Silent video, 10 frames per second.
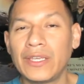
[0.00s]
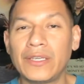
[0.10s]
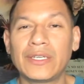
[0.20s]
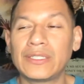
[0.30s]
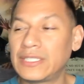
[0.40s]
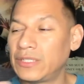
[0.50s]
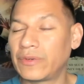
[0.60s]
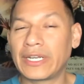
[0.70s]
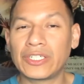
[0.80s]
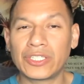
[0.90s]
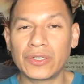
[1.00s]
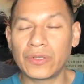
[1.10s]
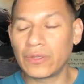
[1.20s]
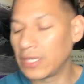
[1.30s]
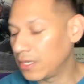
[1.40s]
You can see what I
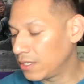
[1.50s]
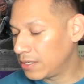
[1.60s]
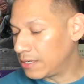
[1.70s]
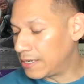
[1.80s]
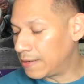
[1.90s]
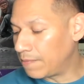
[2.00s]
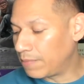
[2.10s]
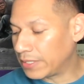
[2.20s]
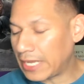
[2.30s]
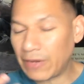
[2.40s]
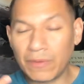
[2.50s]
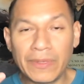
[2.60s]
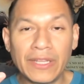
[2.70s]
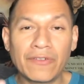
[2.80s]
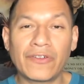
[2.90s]
showed. Um, but that would
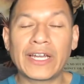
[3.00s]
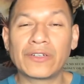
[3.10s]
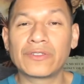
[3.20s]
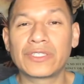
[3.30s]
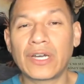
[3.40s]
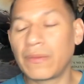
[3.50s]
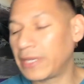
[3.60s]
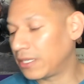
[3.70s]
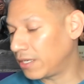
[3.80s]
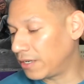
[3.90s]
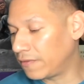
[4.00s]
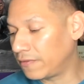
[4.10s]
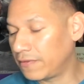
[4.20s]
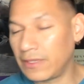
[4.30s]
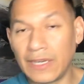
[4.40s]
be the final installment of,
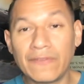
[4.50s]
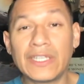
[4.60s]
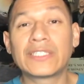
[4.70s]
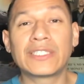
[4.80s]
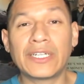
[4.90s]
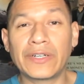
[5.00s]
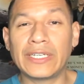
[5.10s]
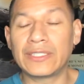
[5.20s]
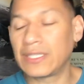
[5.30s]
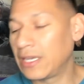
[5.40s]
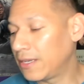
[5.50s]
of this series.